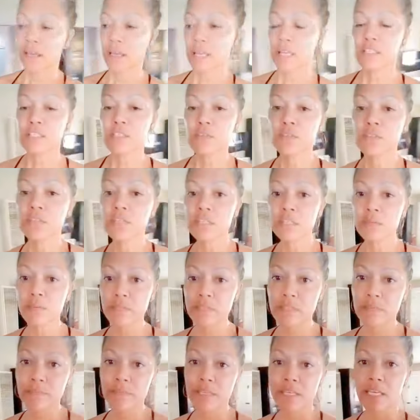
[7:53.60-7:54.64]
And so this
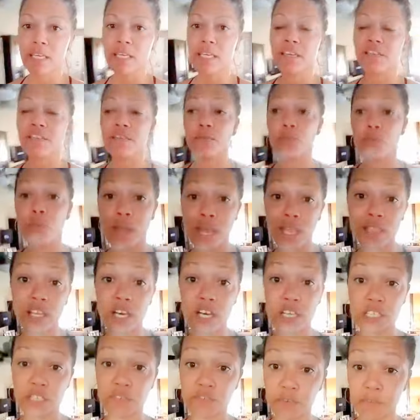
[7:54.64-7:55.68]
was the beginning of weight
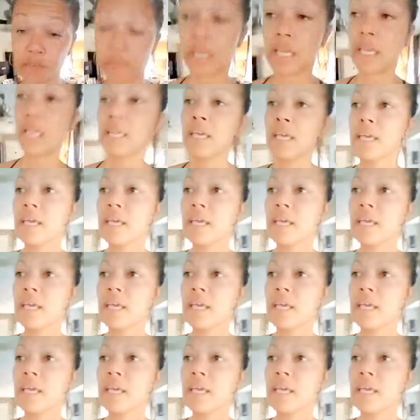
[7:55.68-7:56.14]
loss for me.